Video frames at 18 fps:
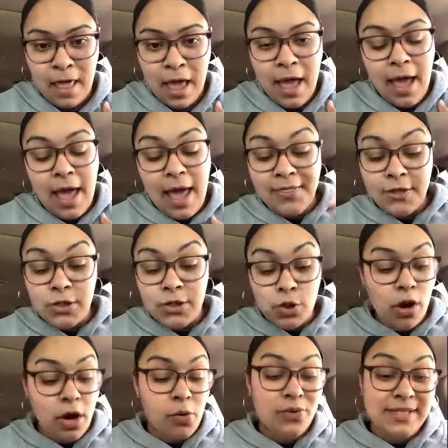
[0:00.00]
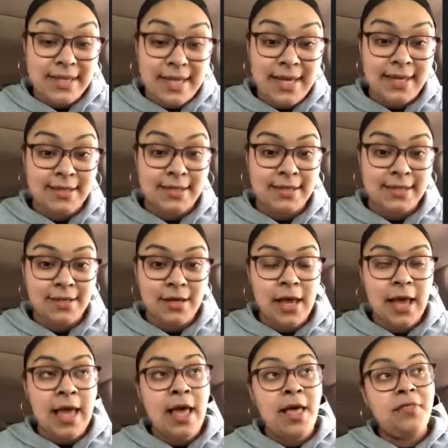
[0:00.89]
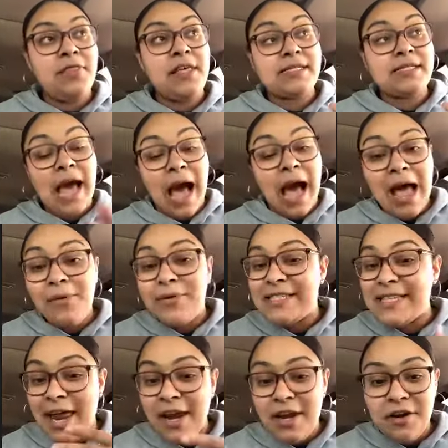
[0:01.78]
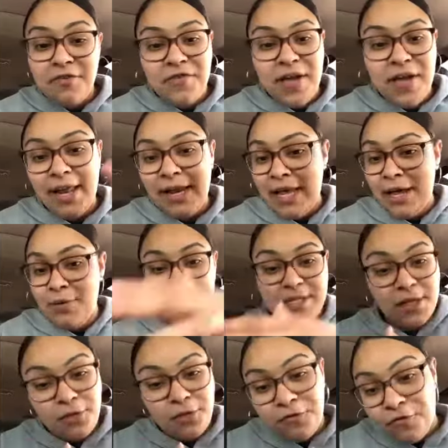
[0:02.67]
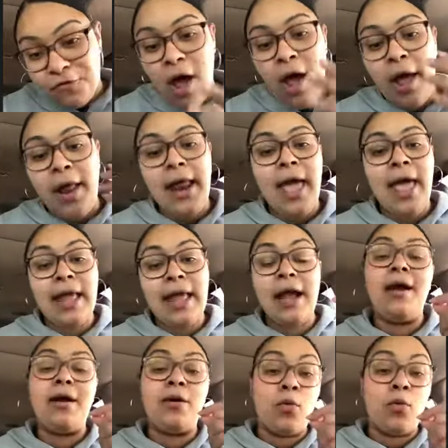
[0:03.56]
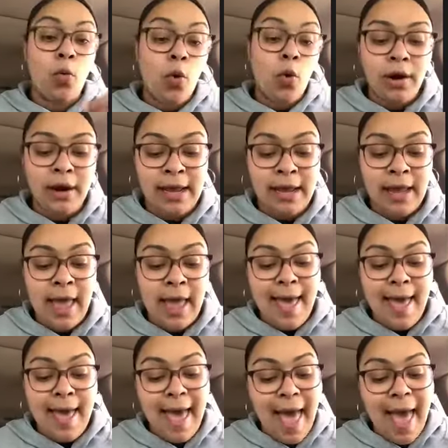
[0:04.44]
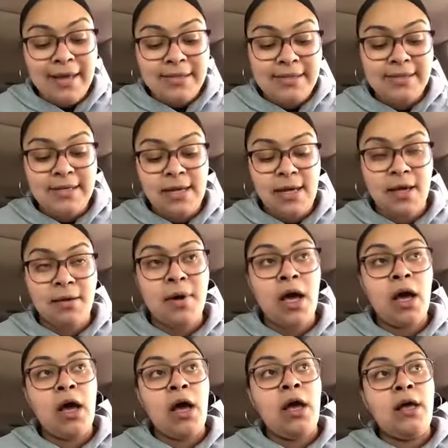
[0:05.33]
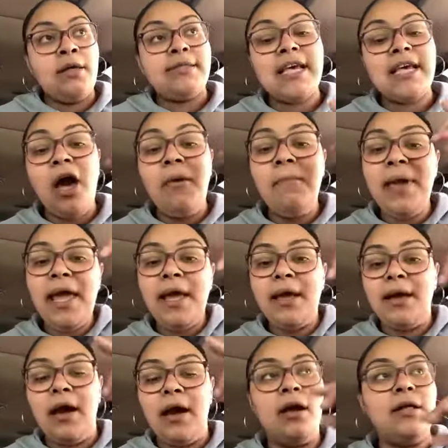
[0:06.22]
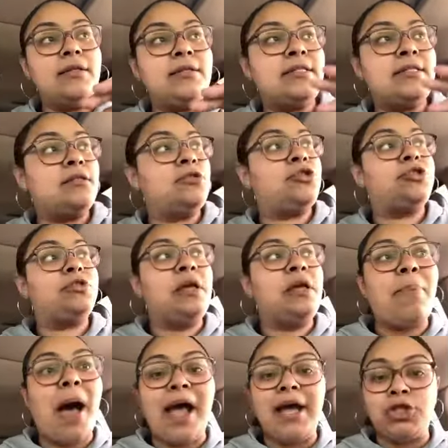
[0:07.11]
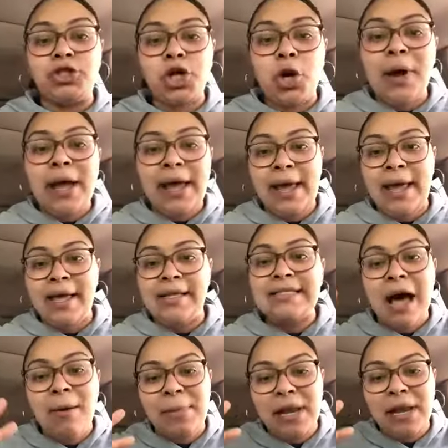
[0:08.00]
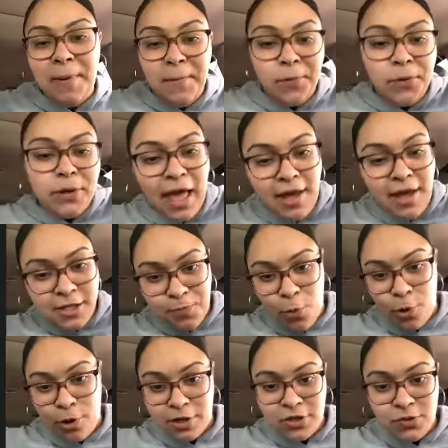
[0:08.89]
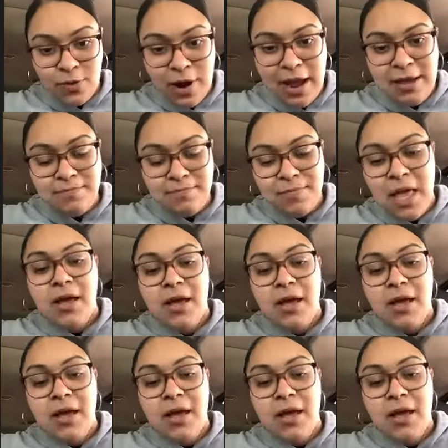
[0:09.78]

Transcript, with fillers: And the story was this: this guy was at an event, he was in the front, and Eric Worre asked him Tell me uh, by a show of hands how many people like sports, right?